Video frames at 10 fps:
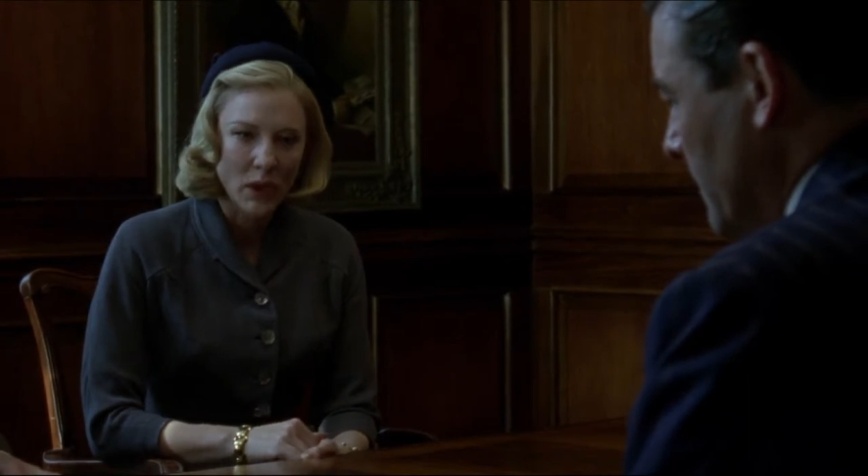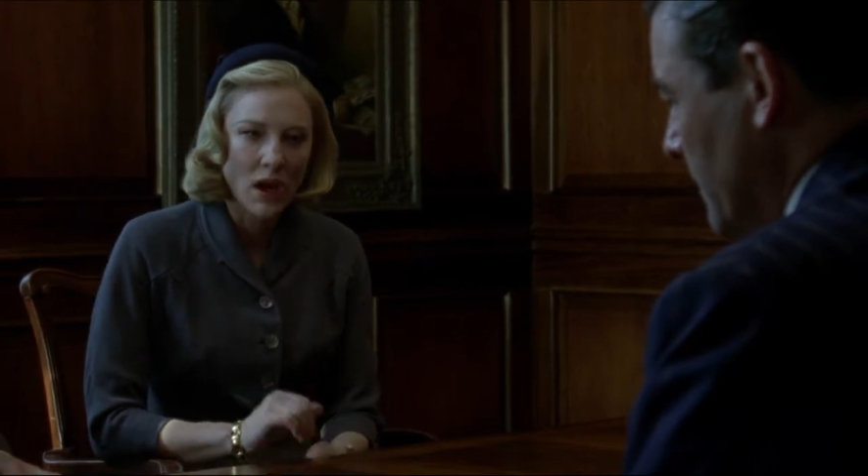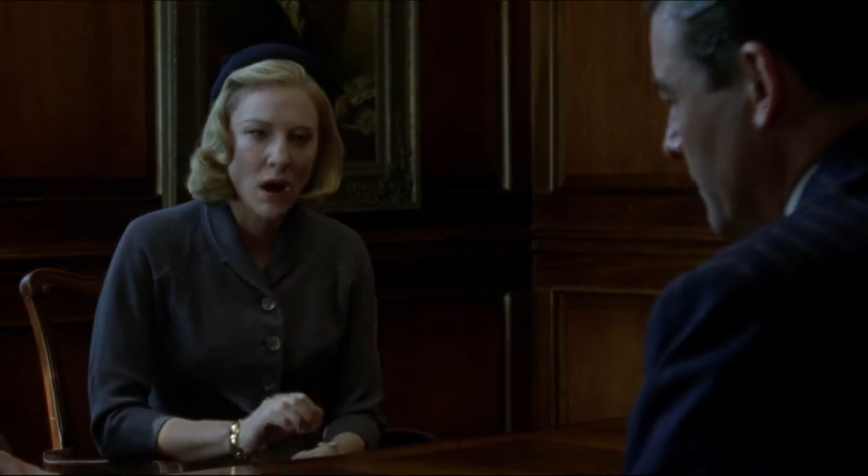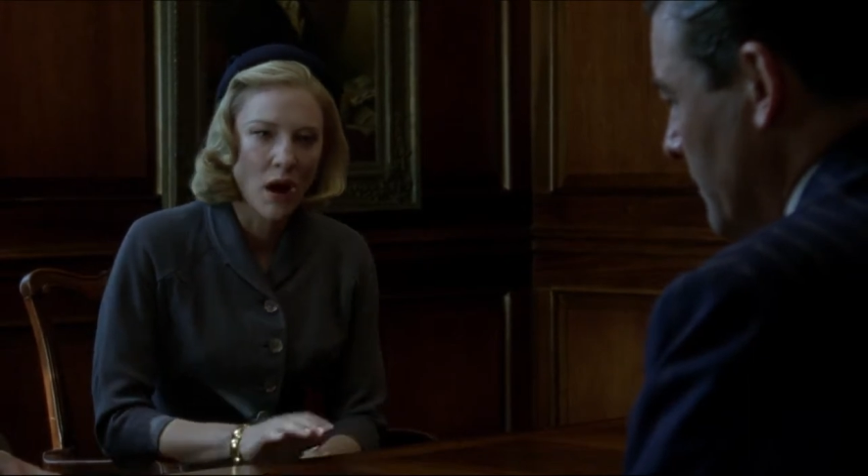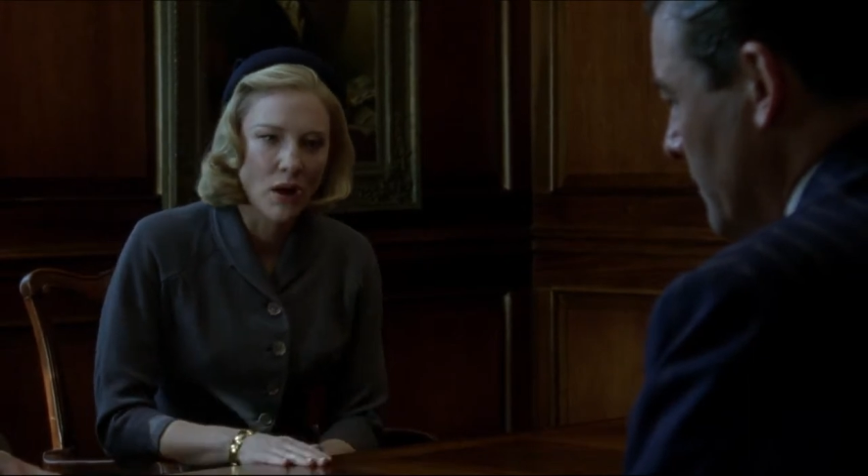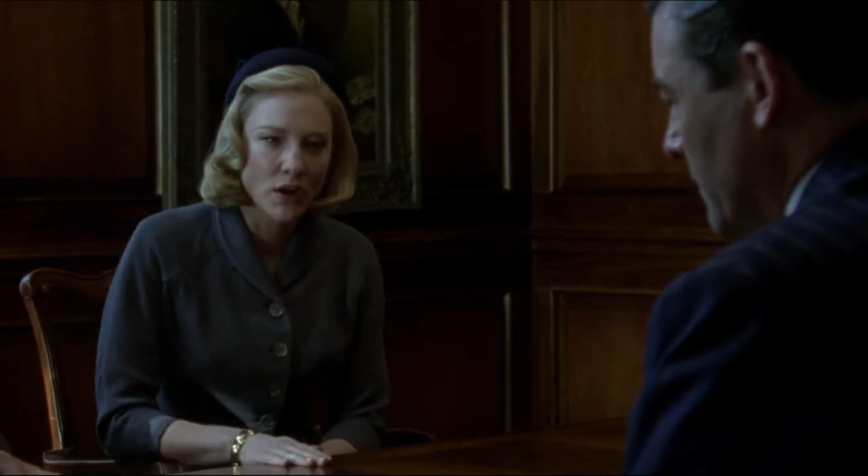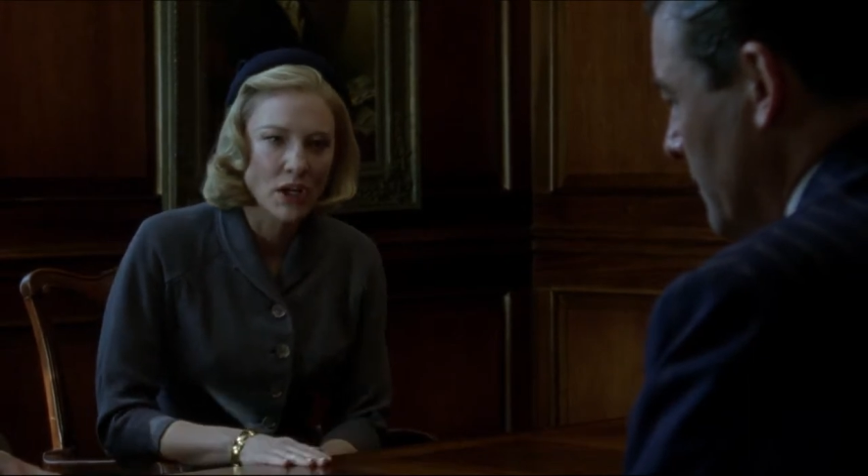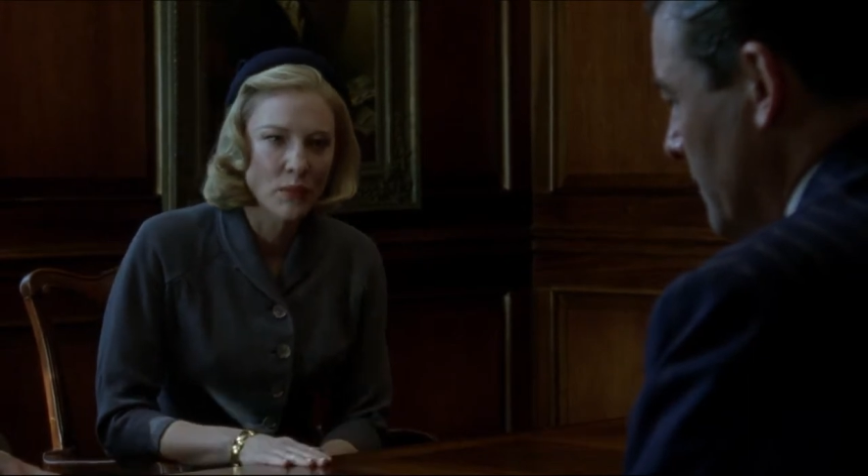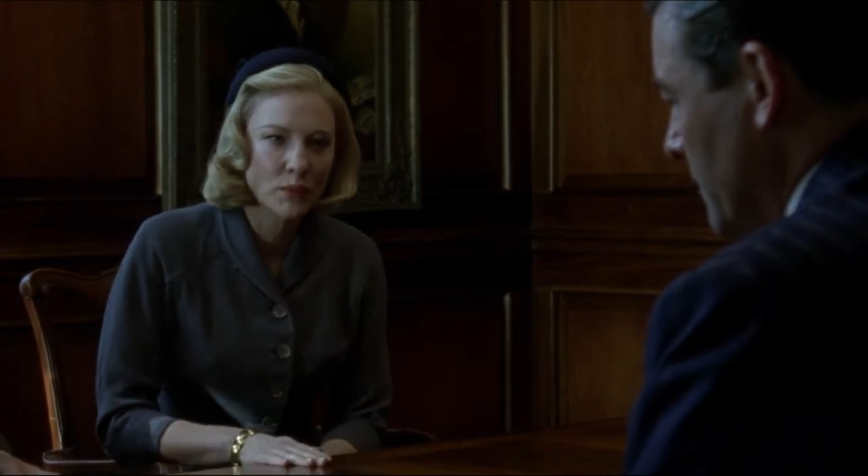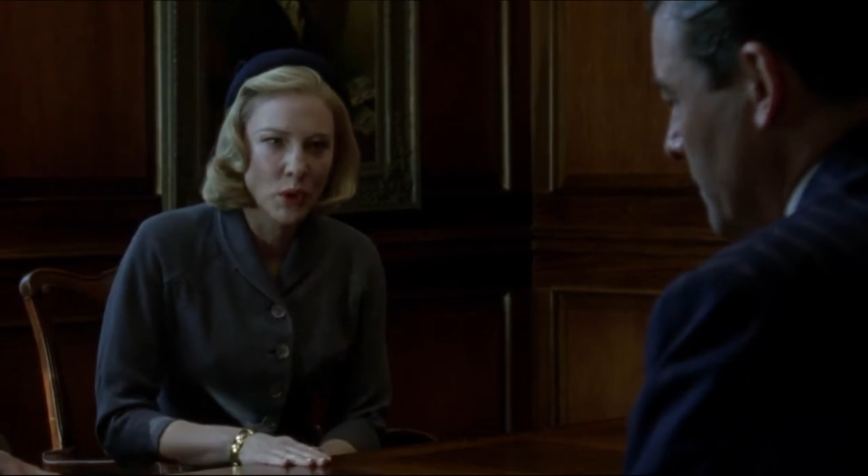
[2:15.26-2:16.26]
We
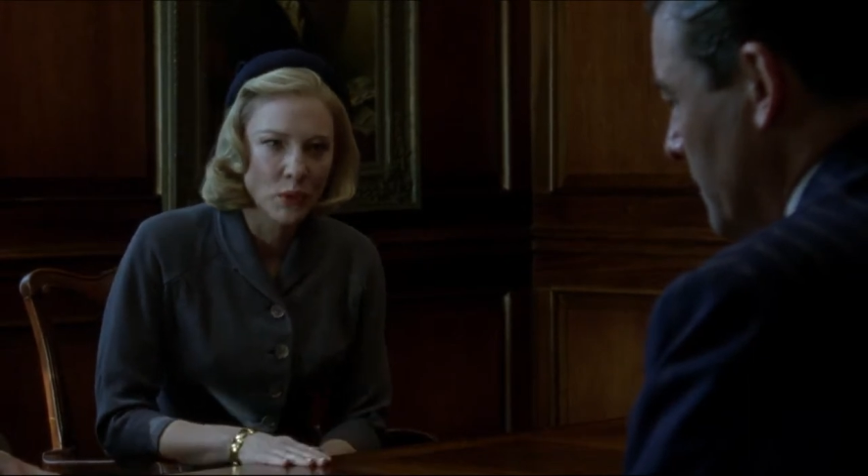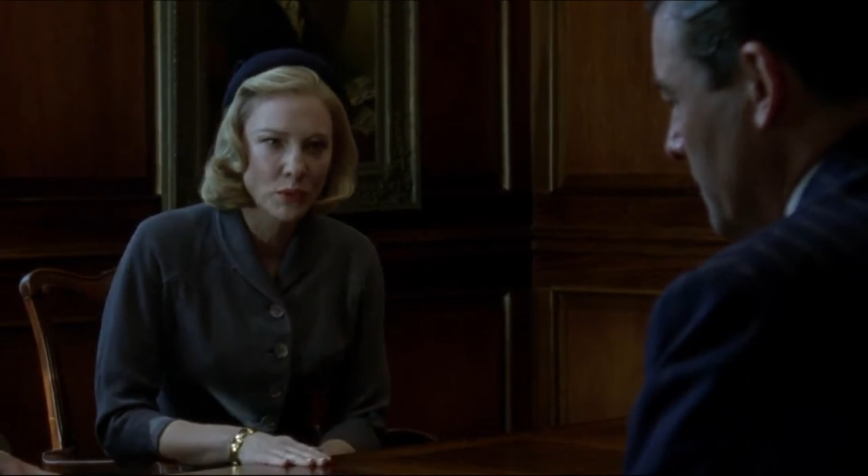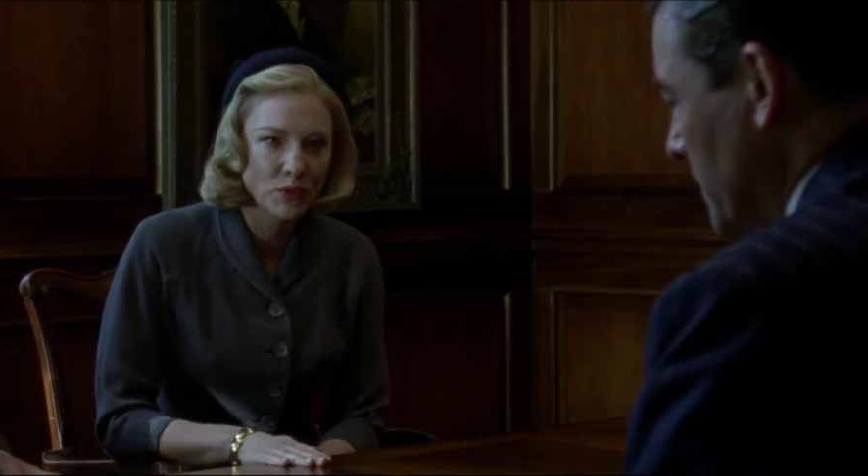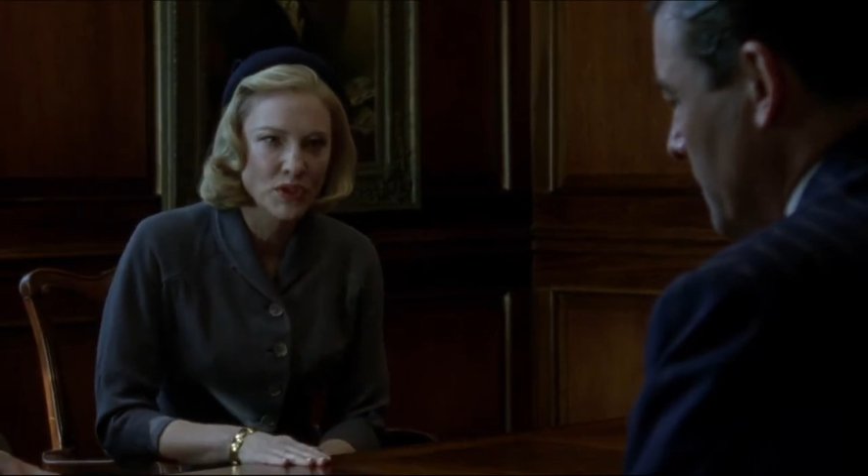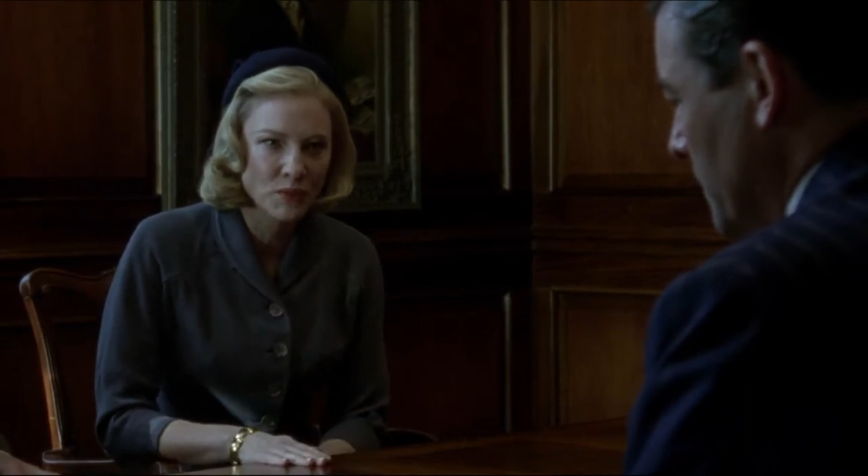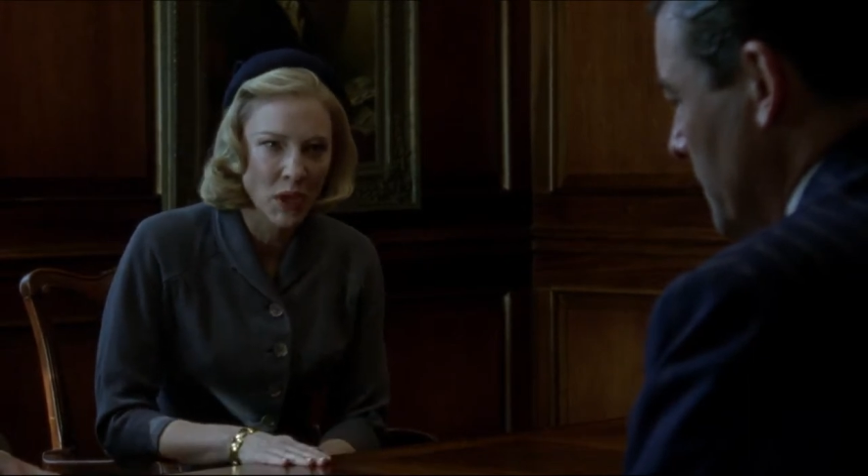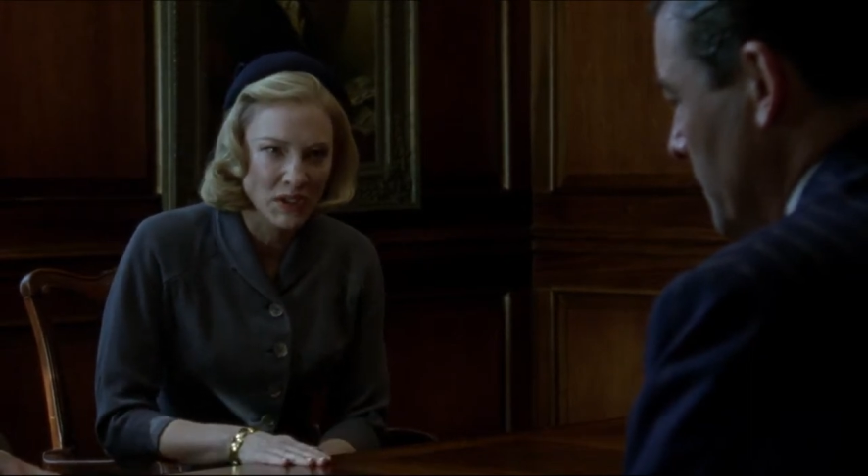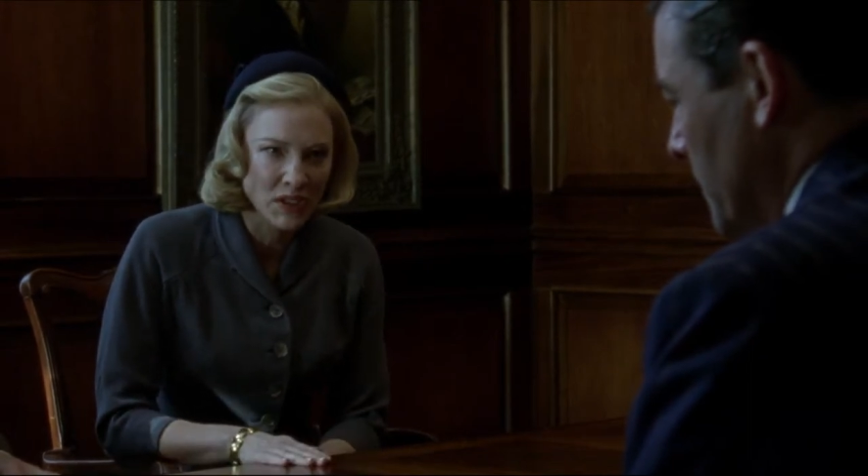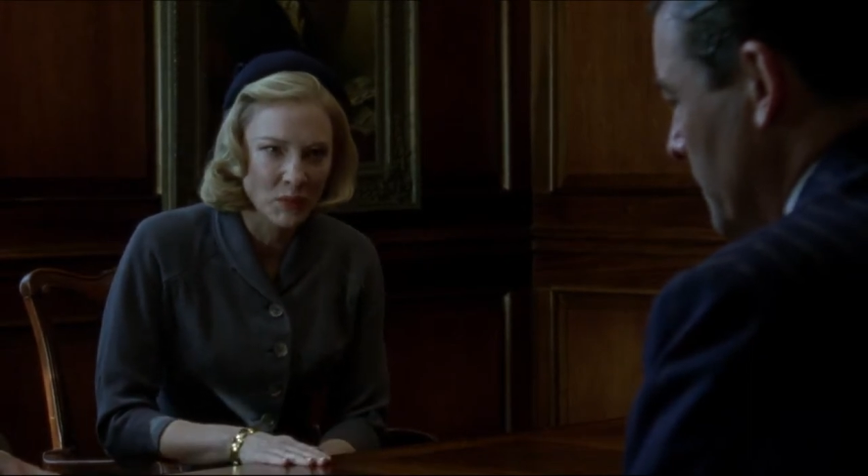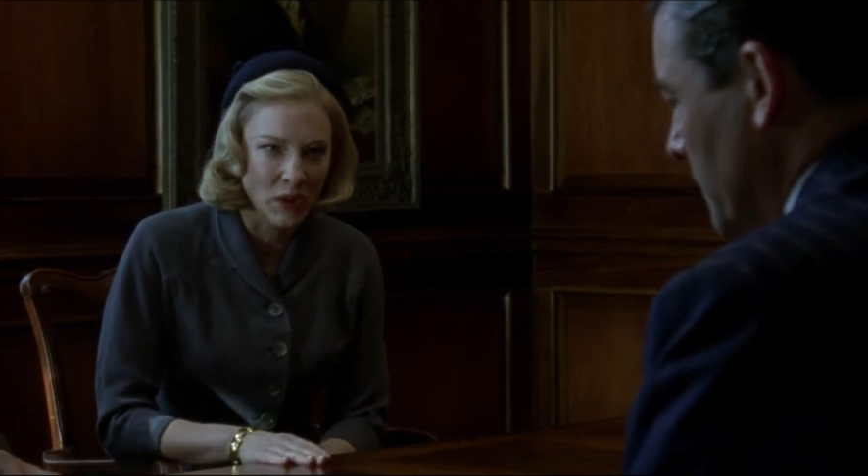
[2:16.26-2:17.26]
hard are both
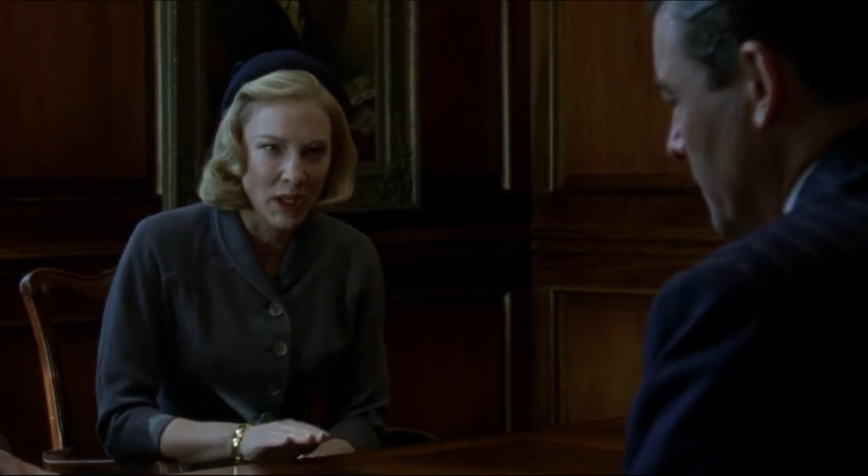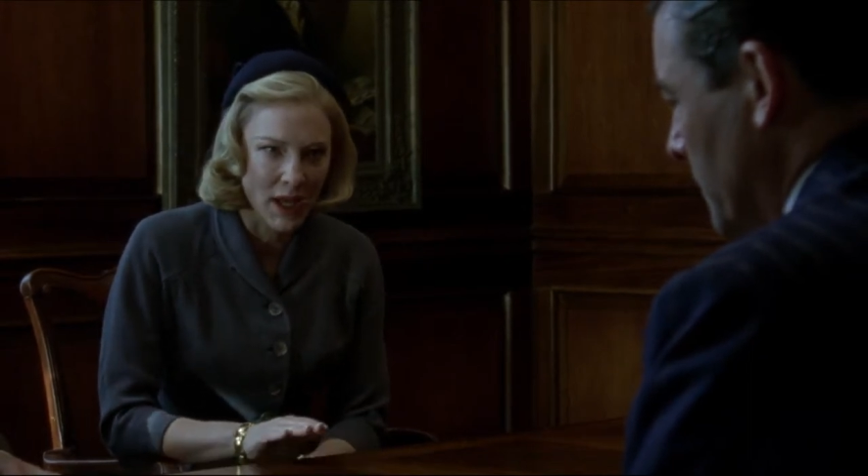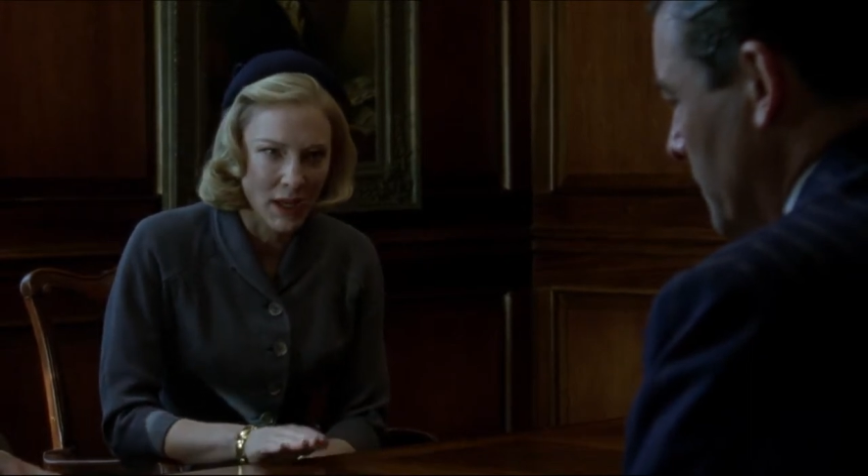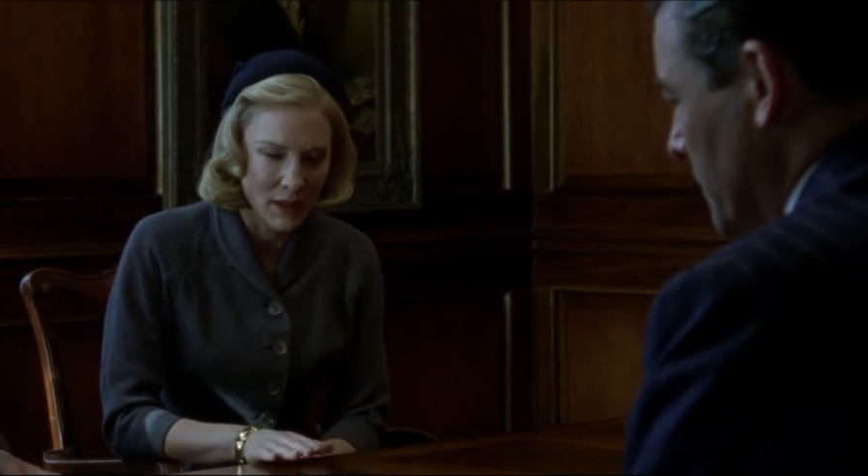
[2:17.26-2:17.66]
responsible